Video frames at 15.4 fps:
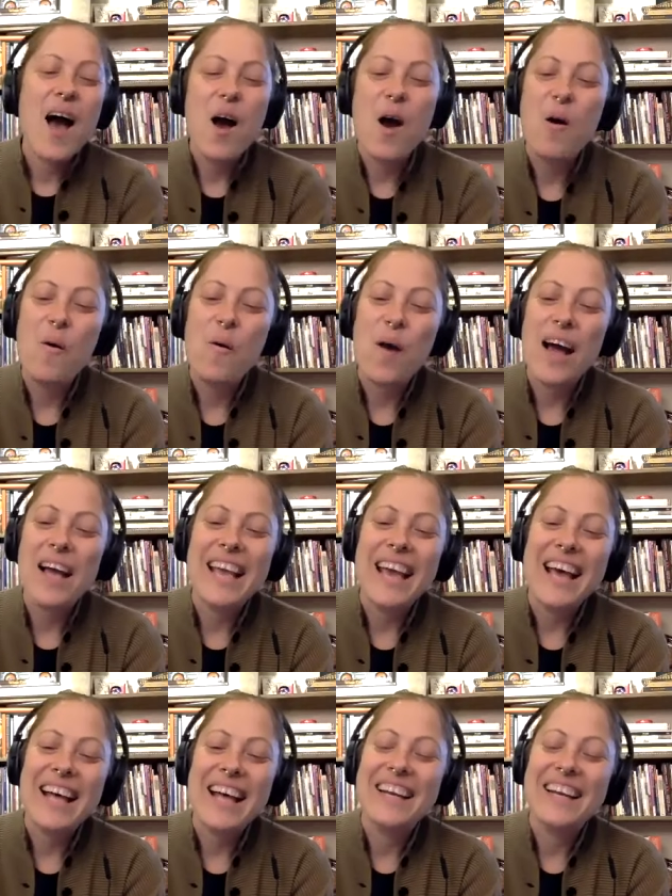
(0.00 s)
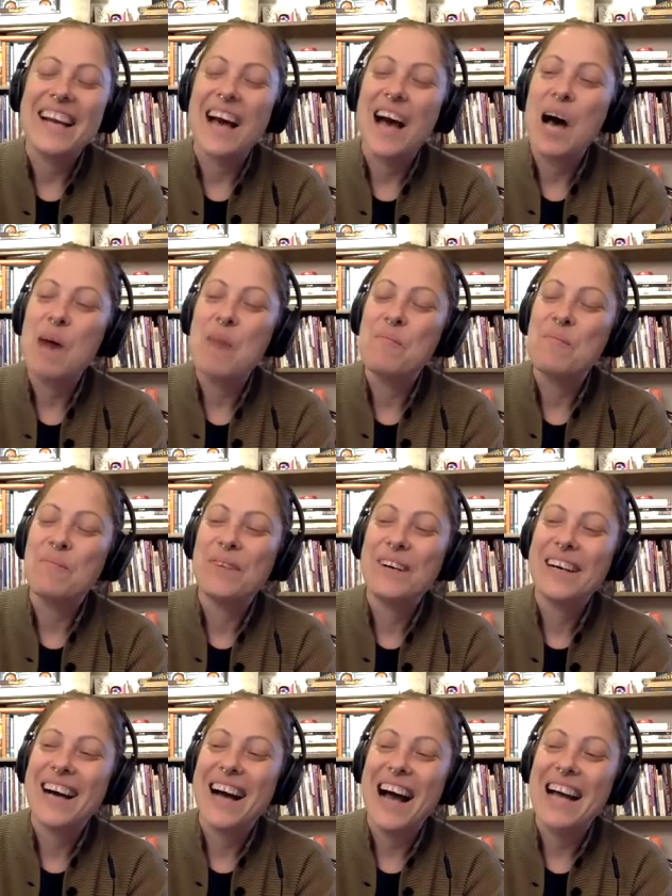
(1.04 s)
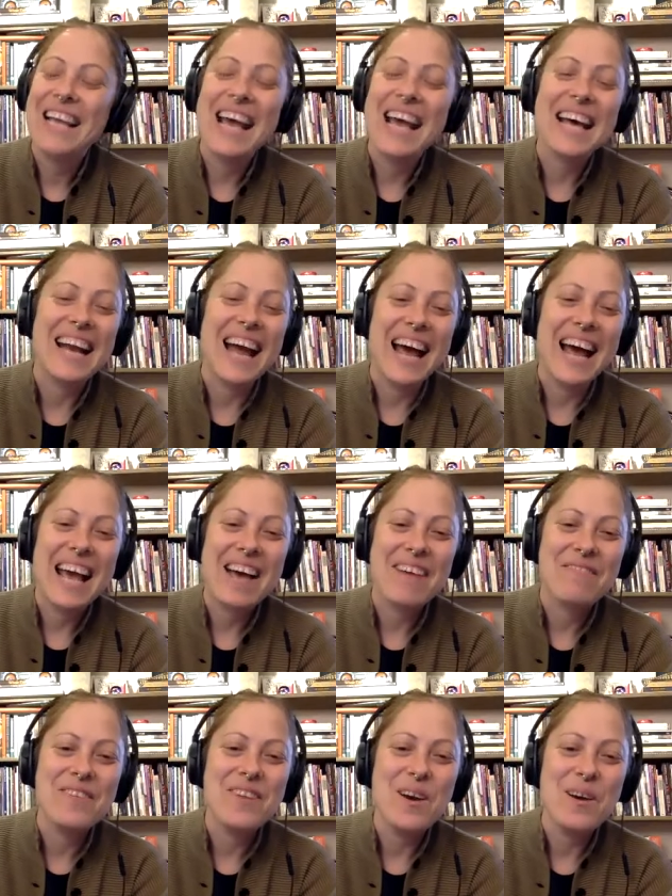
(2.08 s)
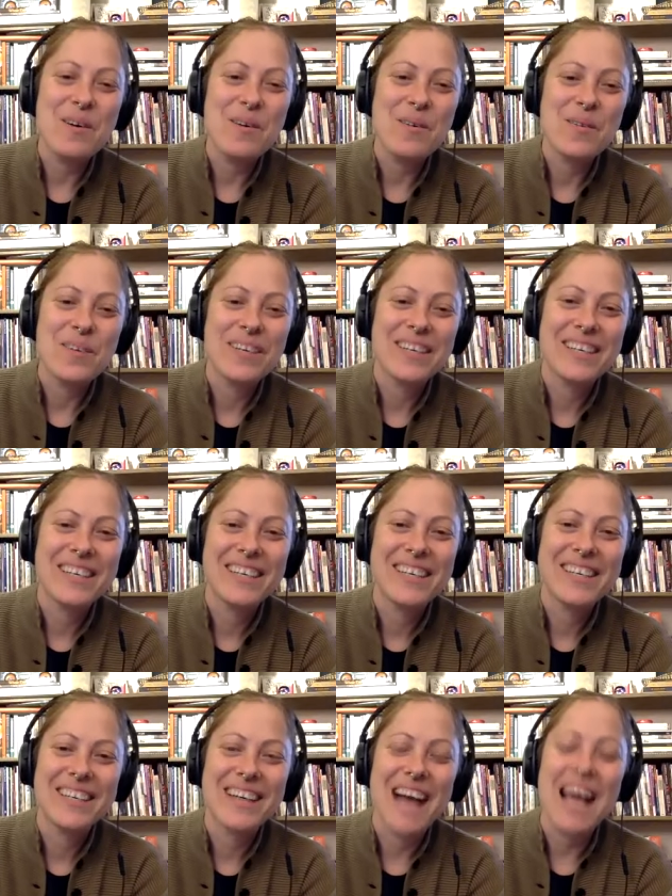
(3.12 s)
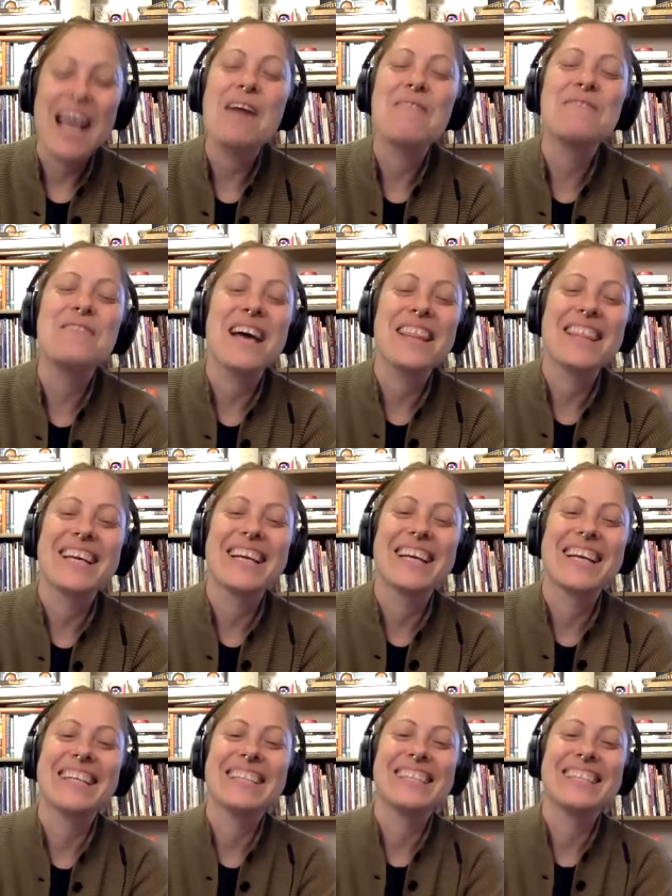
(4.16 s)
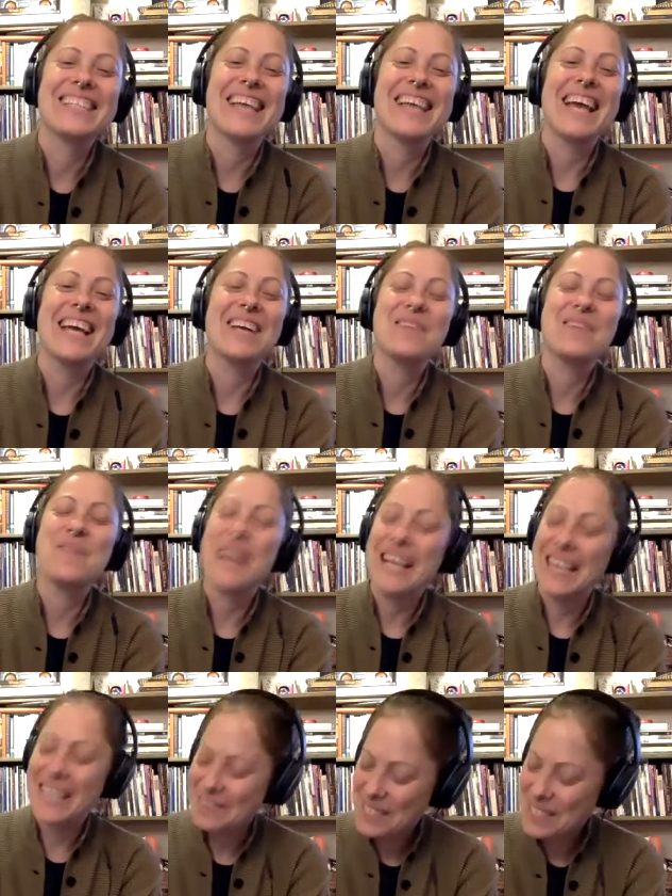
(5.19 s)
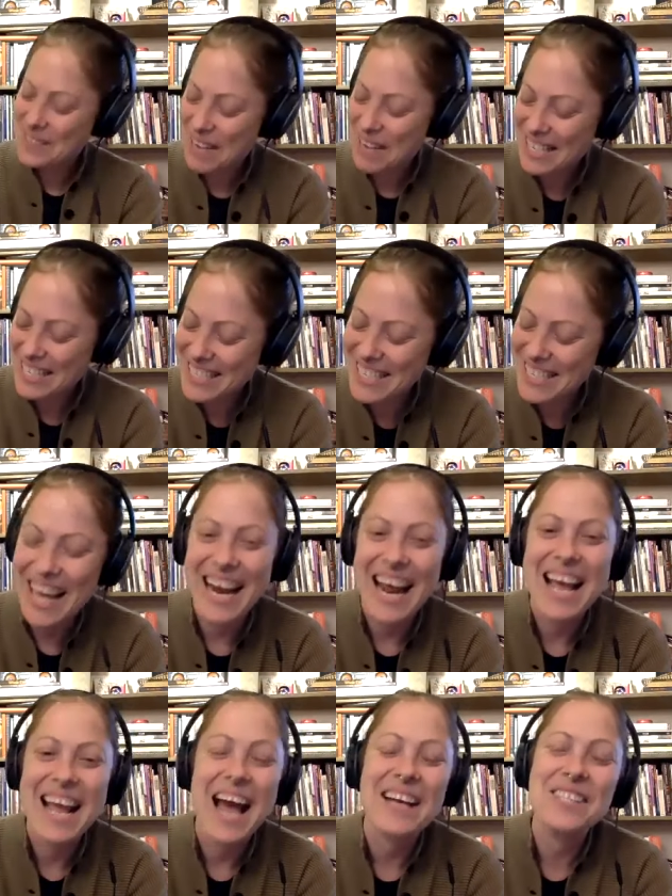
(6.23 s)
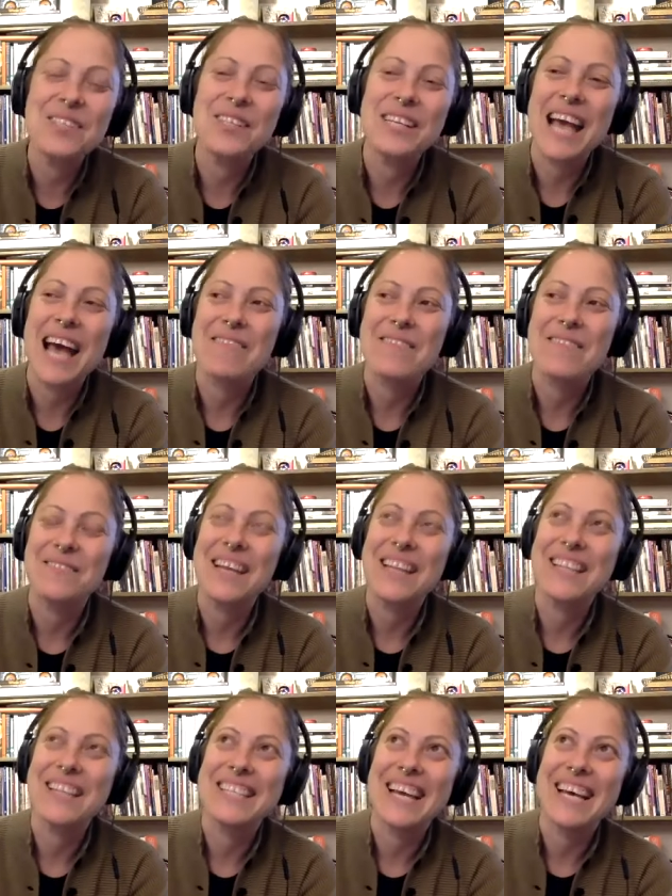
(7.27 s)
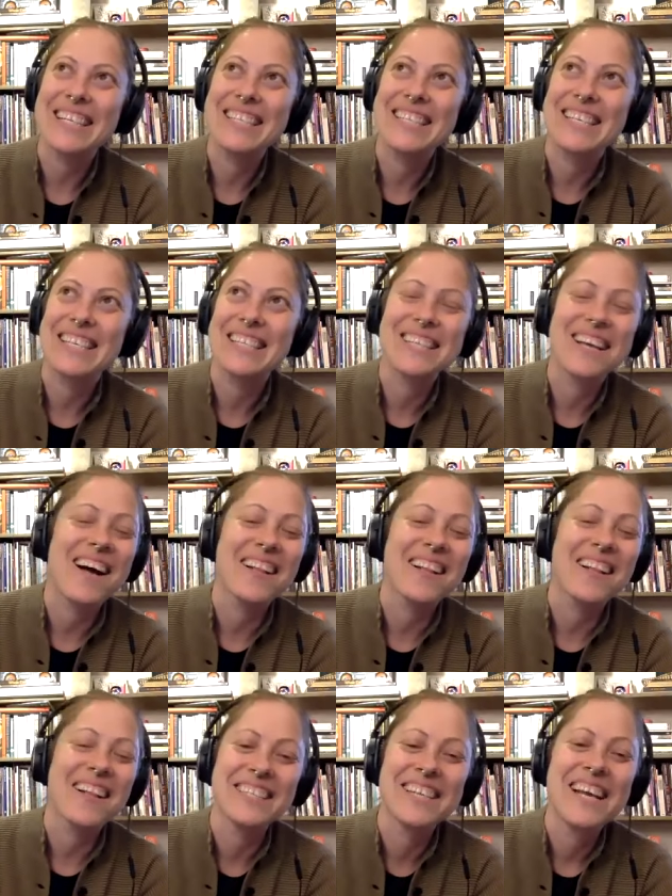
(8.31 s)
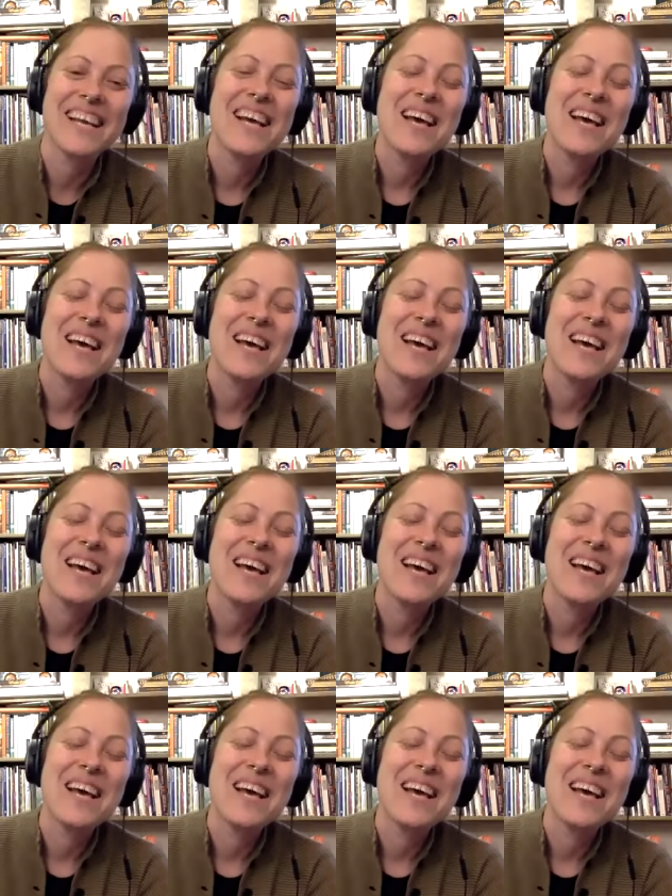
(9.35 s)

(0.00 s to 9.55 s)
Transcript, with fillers: Oh, again, um, again, I have no, I have nothing to say quite in response to that. I actually haven't read The Dead since college.